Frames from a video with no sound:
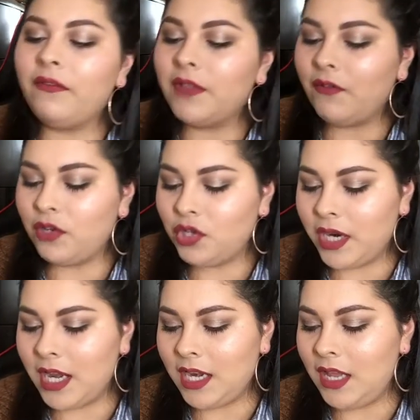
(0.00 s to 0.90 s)
I've never
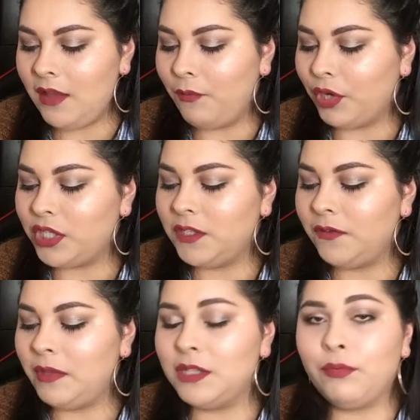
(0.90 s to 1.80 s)
tried any brushes
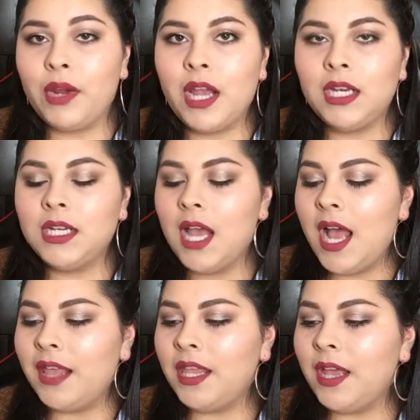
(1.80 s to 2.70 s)
from this brand.
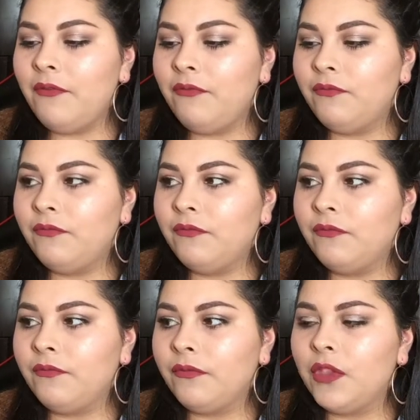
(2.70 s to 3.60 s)

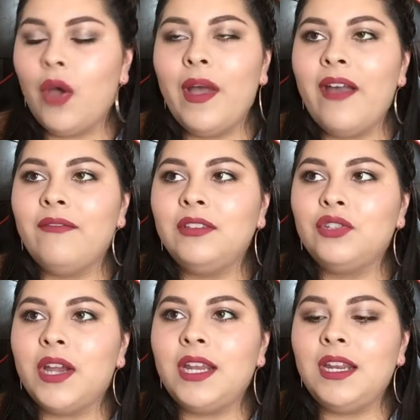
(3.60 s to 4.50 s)
I haven't
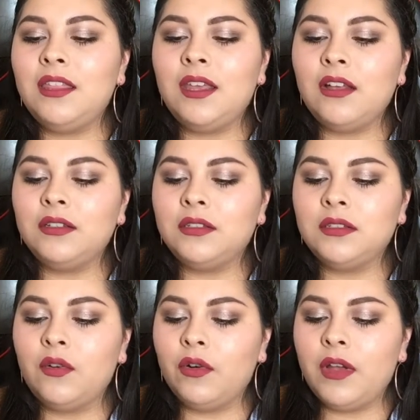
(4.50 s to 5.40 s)
tried anything
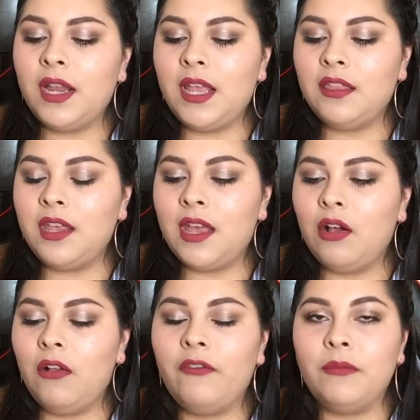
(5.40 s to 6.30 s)
else or anything at
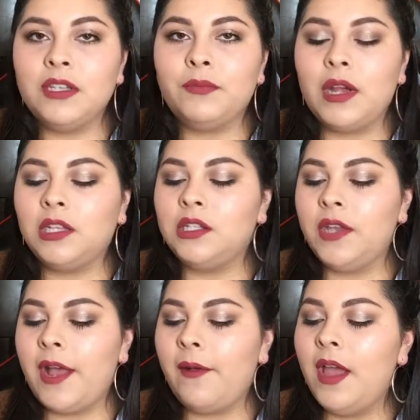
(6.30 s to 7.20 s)
all from this brand. So
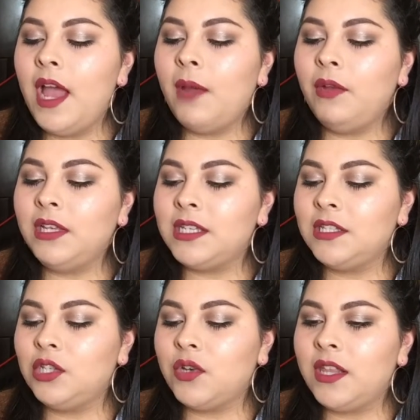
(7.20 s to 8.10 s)
yeah, I'm really
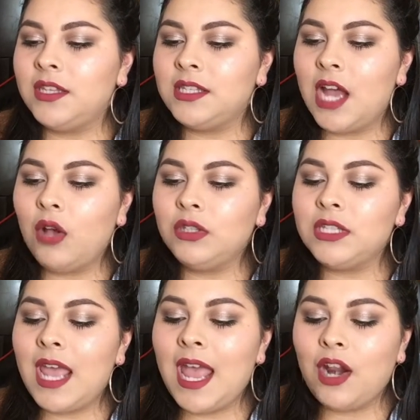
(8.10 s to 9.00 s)
excited to try this out,
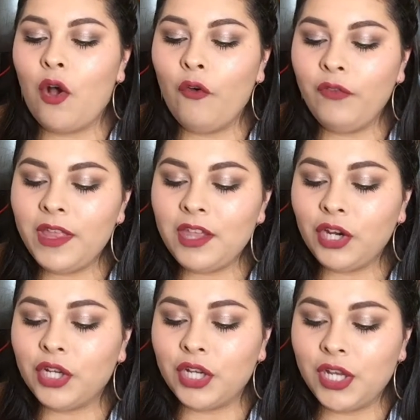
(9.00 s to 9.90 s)
and hopefully
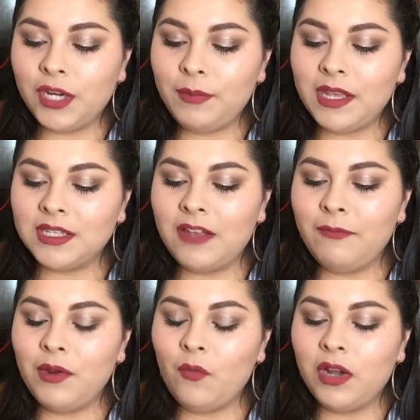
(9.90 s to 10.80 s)
they're good, because I've
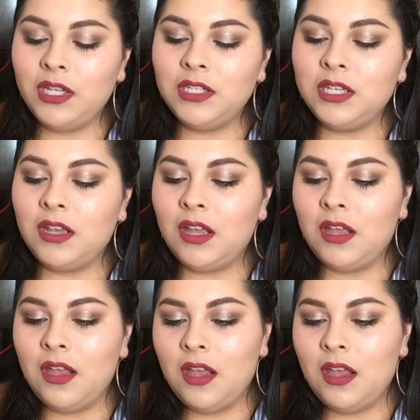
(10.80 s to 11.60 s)
been wanting to